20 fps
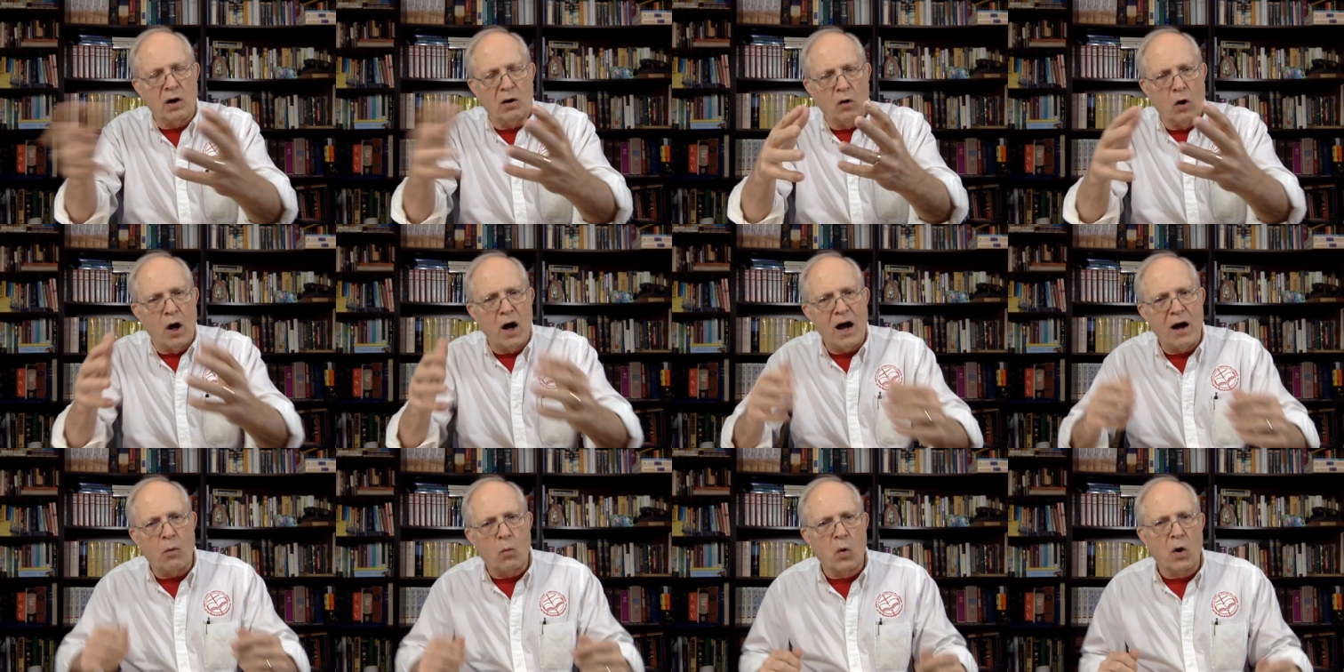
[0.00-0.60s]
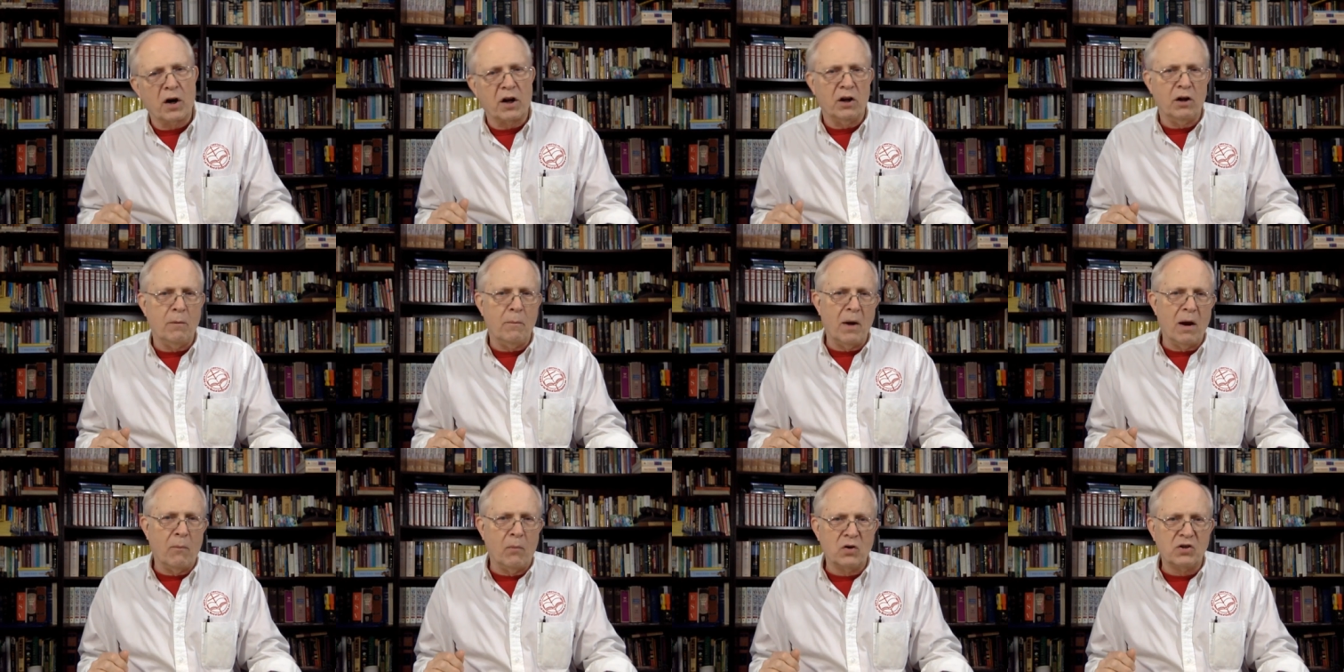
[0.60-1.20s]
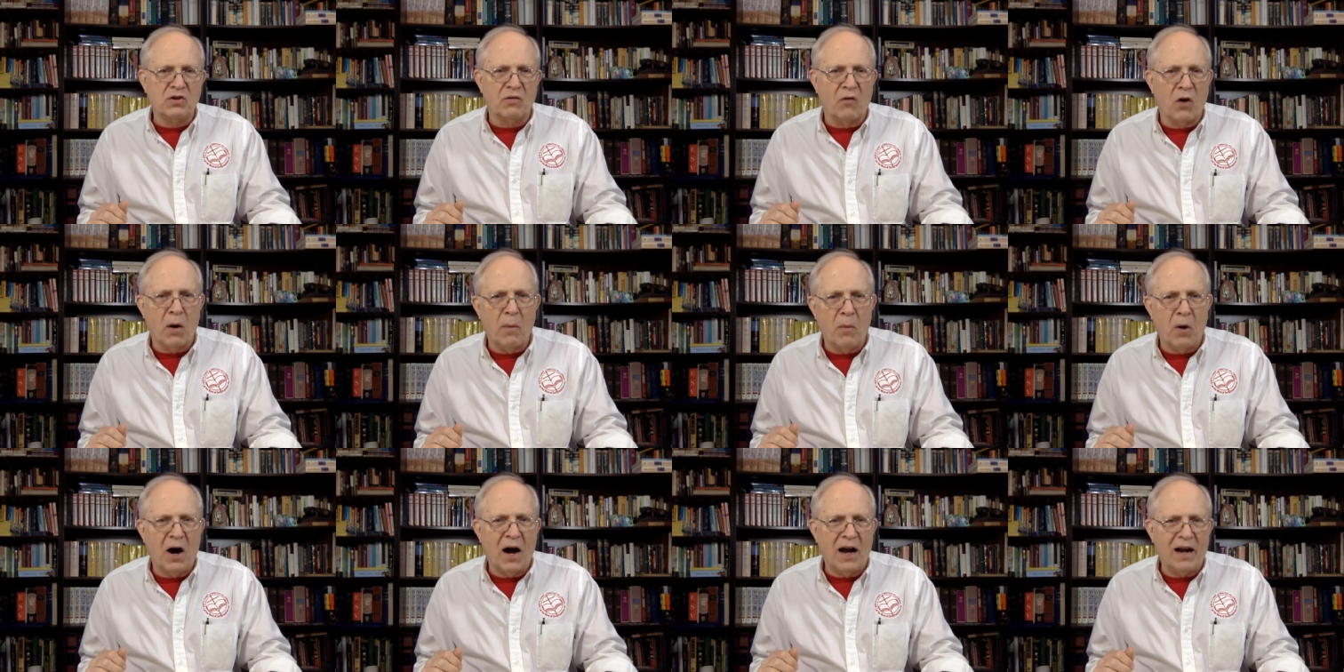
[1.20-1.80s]
law at work in the members of our
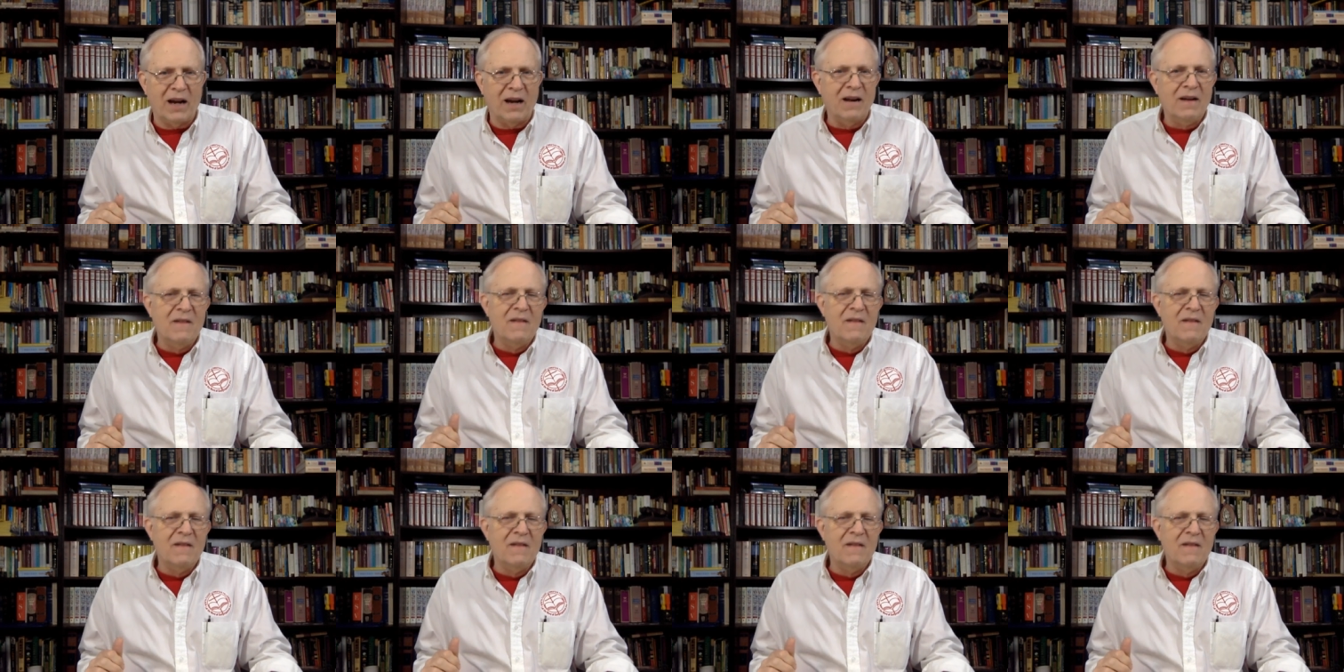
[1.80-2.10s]
body.